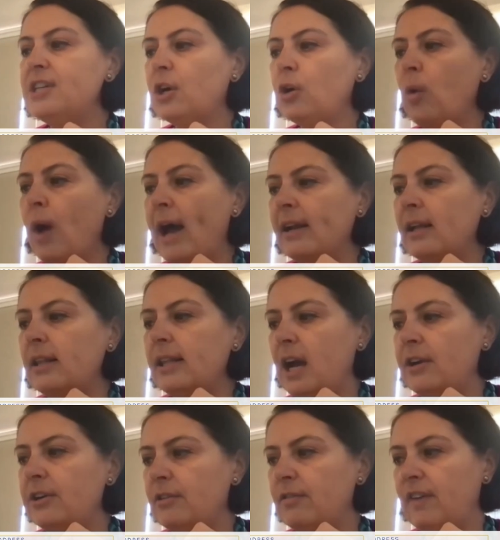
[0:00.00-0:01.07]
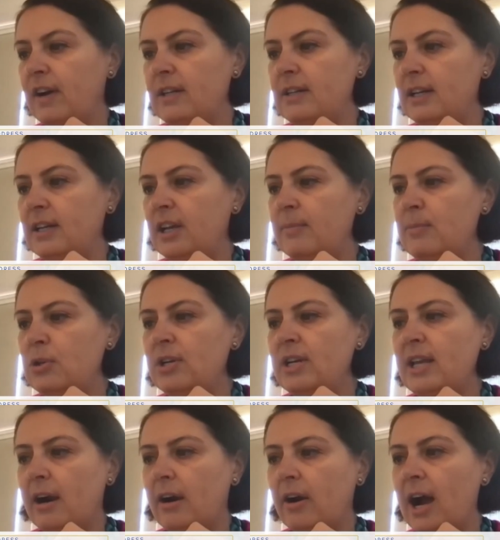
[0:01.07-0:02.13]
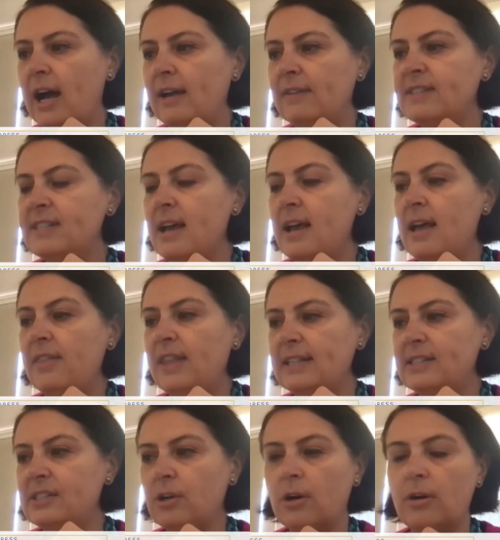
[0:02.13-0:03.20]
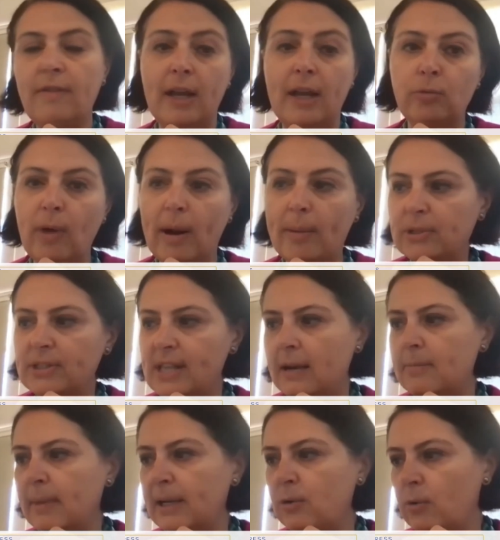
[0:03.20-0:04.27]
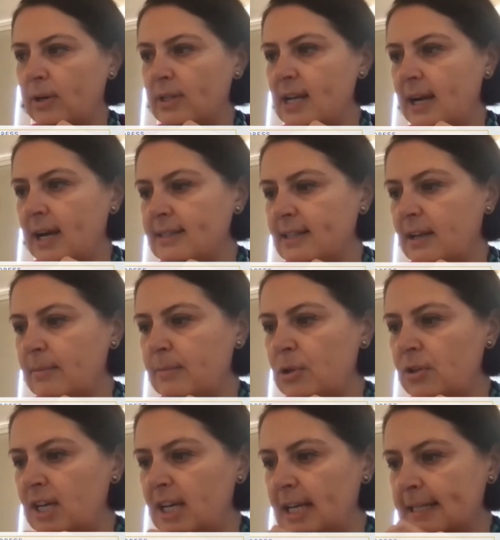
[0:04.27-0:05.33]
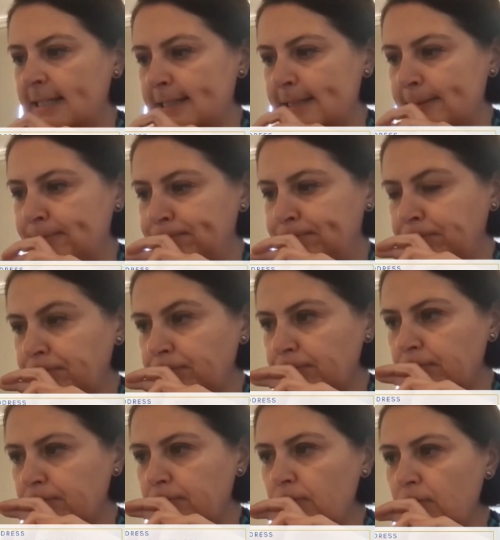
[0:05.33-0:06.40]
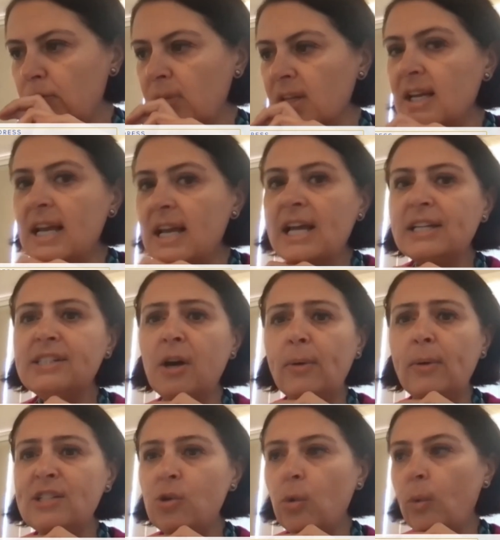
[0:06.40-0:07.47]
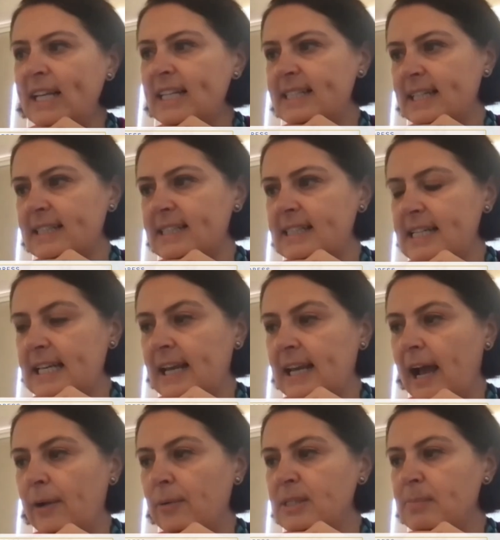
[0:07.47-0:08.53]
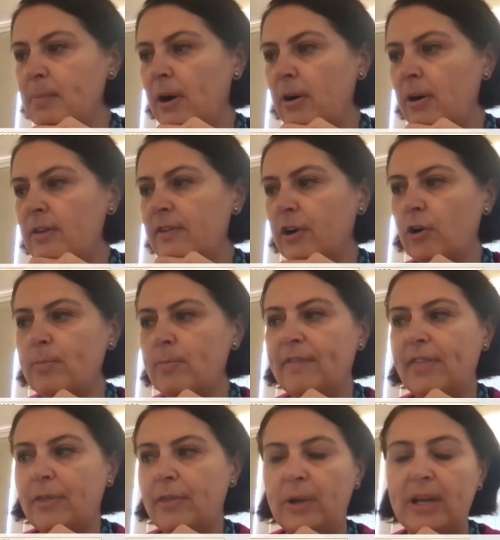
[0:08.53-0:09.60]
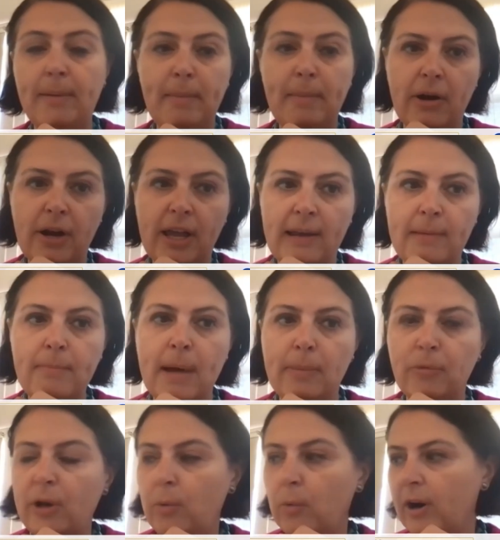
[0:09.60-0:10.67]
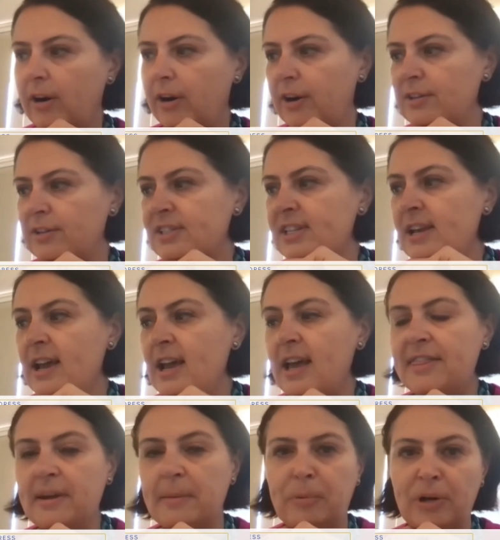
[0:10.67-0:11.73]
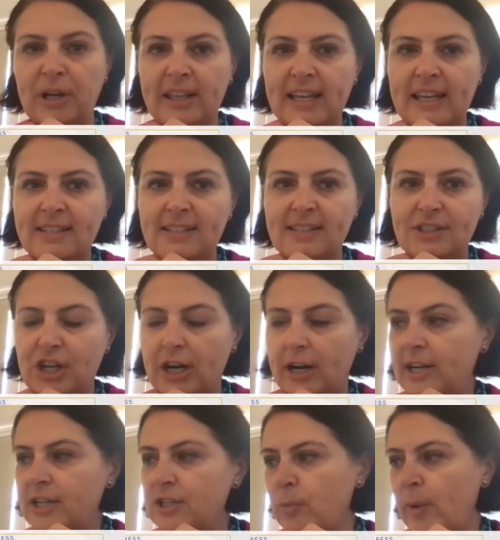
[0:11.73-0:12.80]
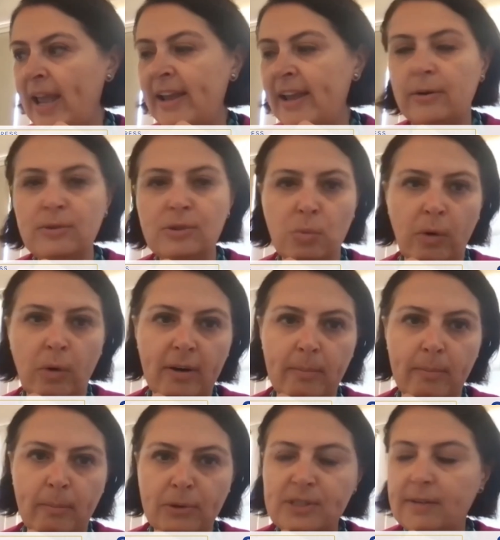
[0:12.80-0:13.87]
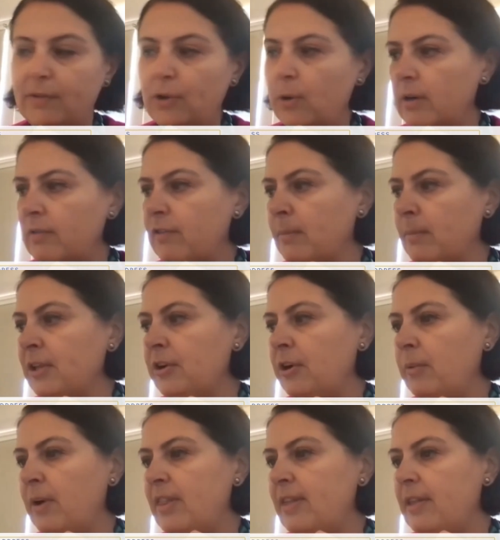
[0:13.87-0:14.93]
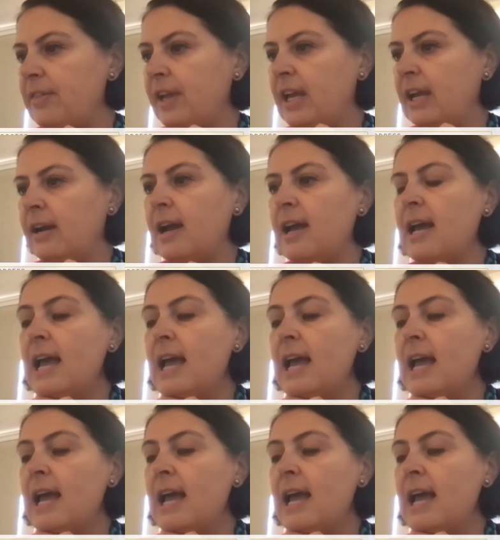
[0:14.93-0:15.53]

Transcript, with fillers: to chronically underfunded community archives that serve and represent minoritized communities. So in 2016, I was part of a group of three American memory workers the brilliant Jarrett Drake, whose work most of you are familiar with, I think,